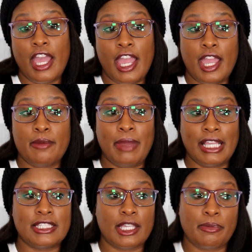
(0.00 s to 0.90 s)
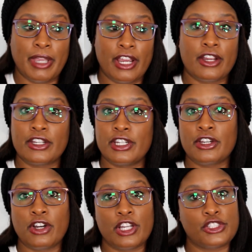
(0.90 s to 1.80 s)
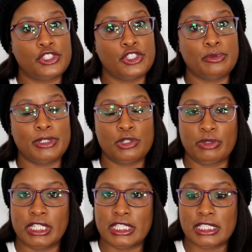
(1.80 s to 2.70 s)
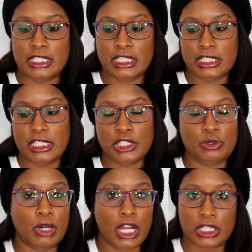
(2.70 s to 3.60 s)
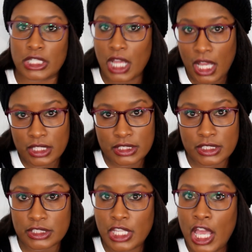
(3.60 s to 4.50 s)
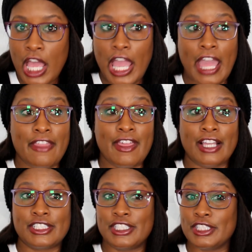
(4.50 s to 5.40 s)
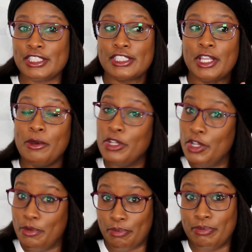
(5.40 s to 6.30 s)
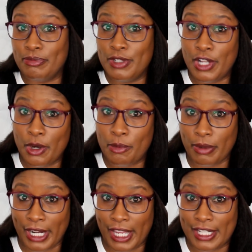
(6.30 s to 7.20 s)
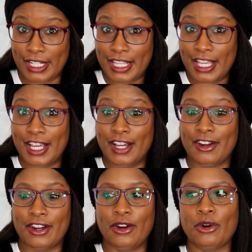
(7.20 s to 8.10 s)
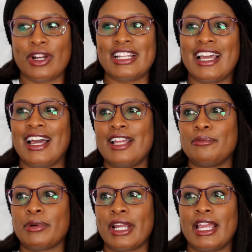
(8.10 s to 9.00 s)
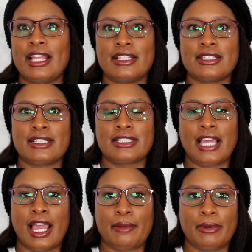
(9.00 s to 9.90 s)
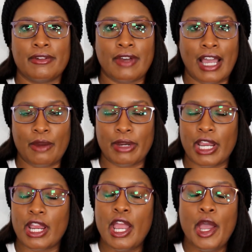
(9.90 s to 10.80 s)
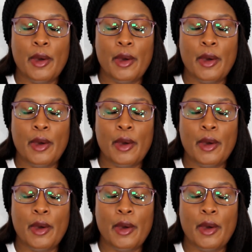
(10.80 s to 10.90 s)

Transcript: A basic pair could cost you between $60 to $100, and that's just no brand or a non-brand type of eyewear.